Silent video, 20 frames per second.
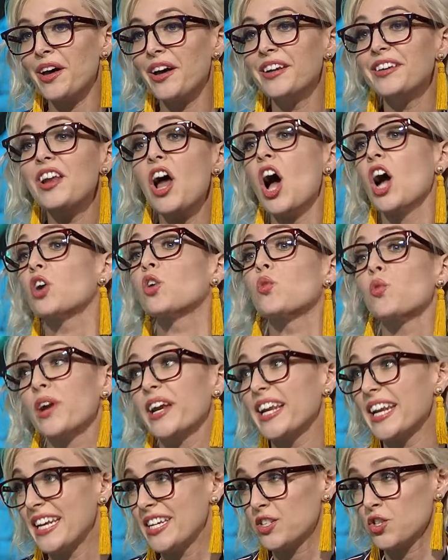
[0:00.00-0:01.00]
not
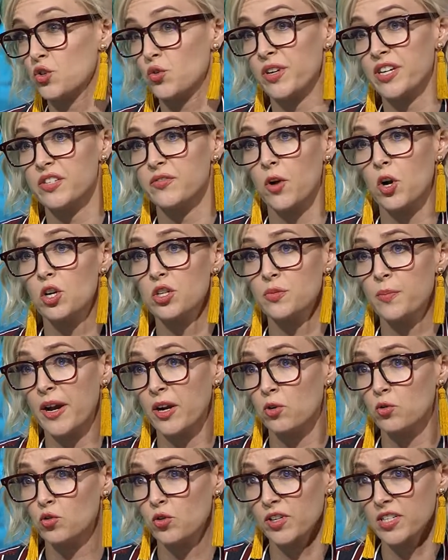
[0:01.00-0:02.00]
great history as far as
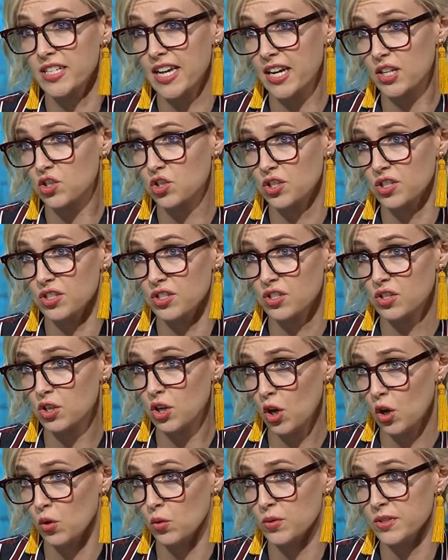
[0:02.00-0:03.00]
microtransactions
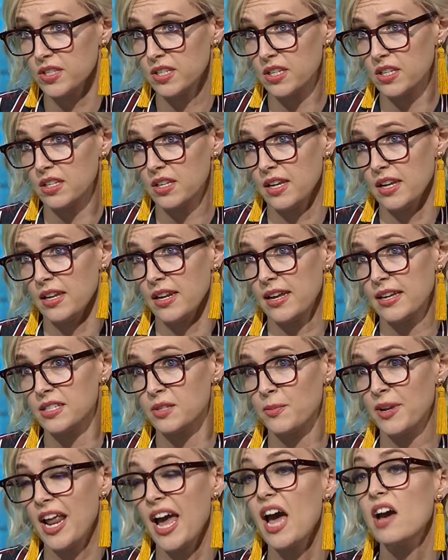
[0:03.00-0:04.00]
goes. It has
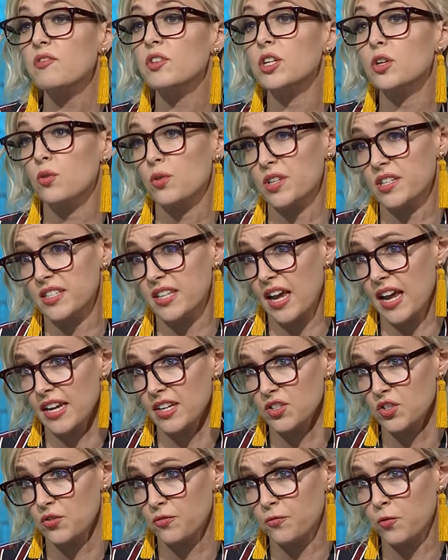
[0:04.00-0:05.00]
been heavily
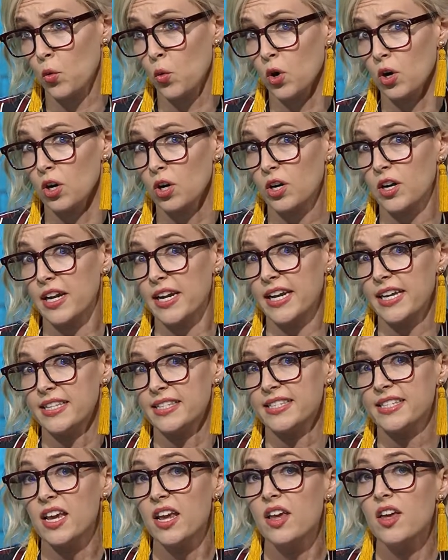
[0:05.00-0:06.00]
criticized for
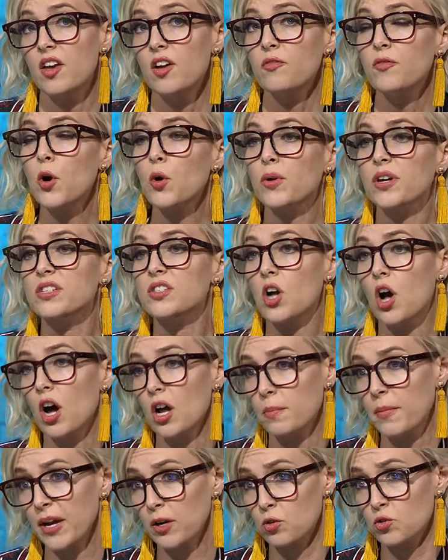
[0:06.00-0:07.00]
its focus
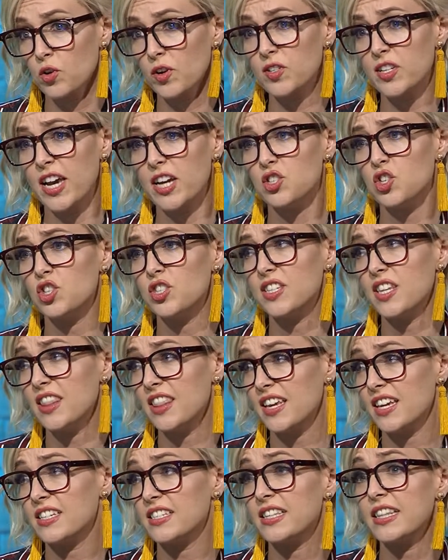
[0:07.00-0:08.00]
on microtransactions and
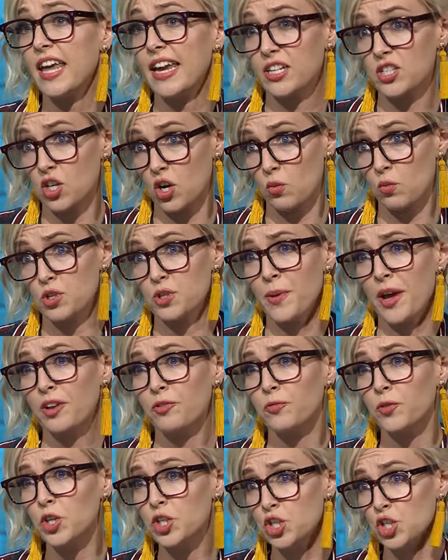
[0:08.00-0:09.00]
things like Star Wars
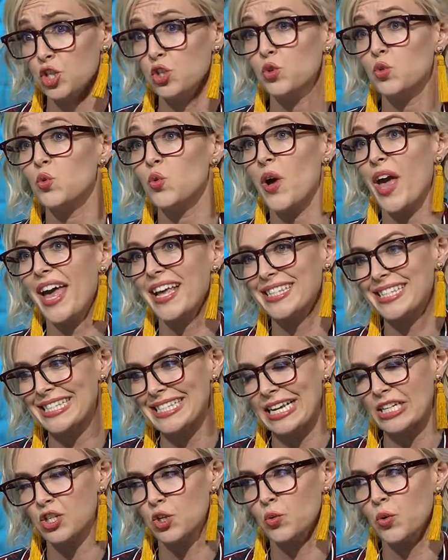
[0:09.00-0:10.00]
Battlefront 2,
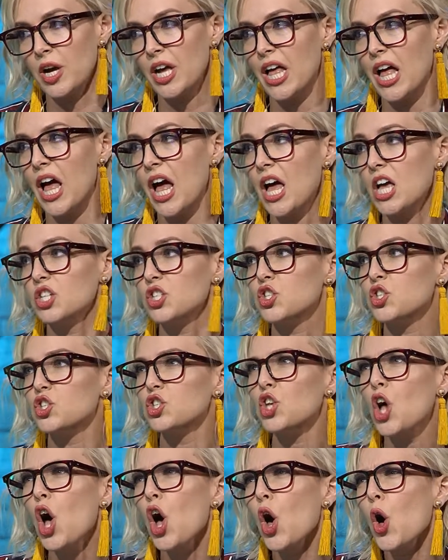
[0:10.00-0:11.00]
etc.
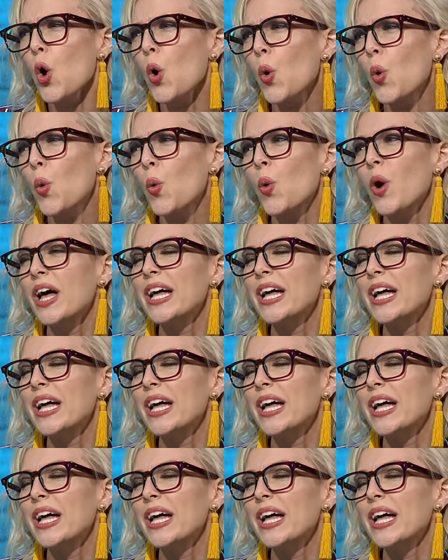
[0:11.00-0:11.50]
So